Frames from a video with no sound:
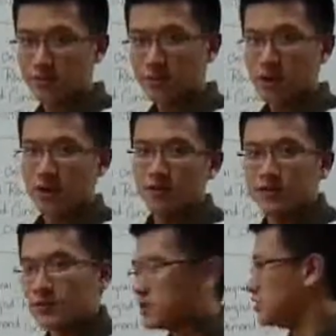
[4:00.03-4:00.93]
the
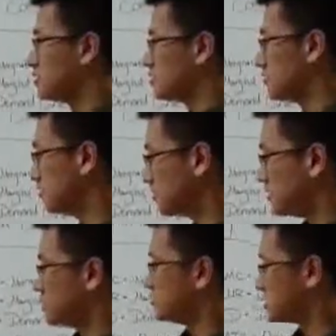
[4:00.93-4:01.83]
graph,
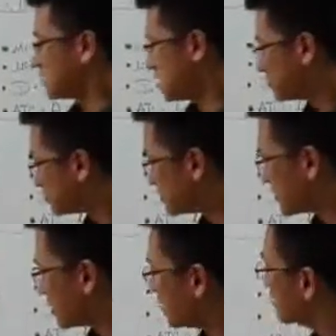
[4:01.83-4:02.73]
you say
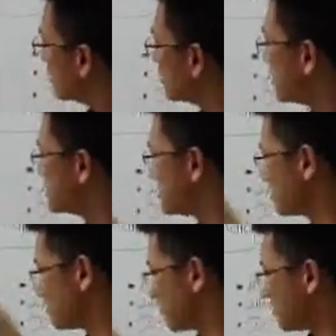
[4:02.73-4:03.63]

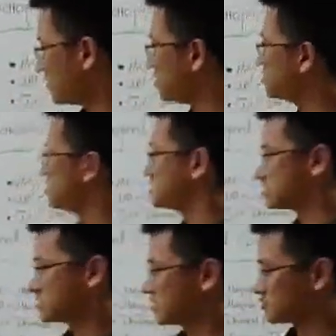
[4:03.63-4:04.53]
marginal revenue
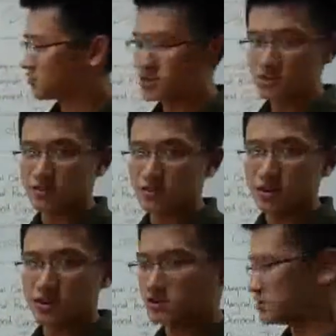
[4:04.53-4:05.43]
intersects marginal
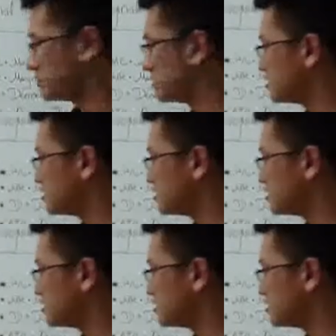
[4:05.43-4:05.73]
cost.